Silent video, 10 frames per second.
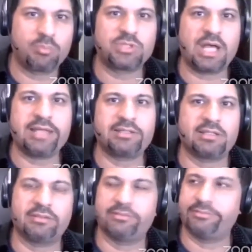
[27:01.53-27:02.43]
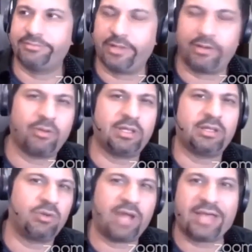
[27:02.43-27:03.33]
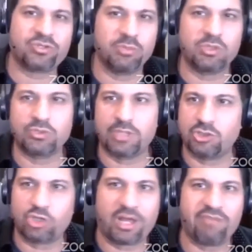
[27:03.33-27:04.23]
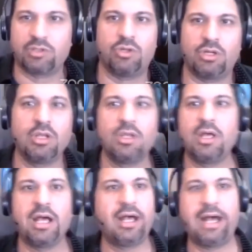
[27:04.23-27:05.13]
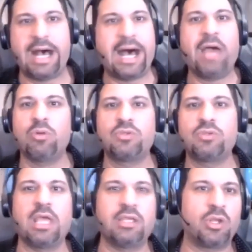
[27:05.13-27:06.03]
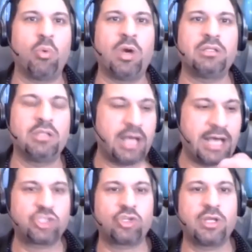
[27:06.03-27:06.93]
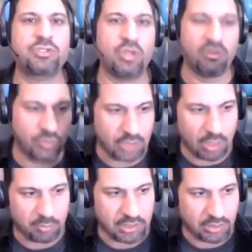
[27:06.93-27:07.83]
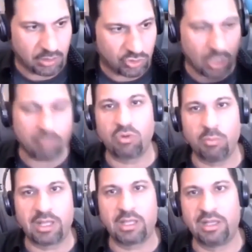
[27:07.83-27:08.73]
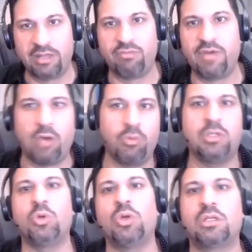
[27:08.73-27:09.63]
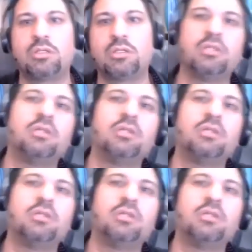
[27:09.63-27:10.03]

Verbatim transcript: website and you know they don't ask me to send traffic to it, I will say, you know what? I trust you. If you tell me jump from a cliff, I will do it.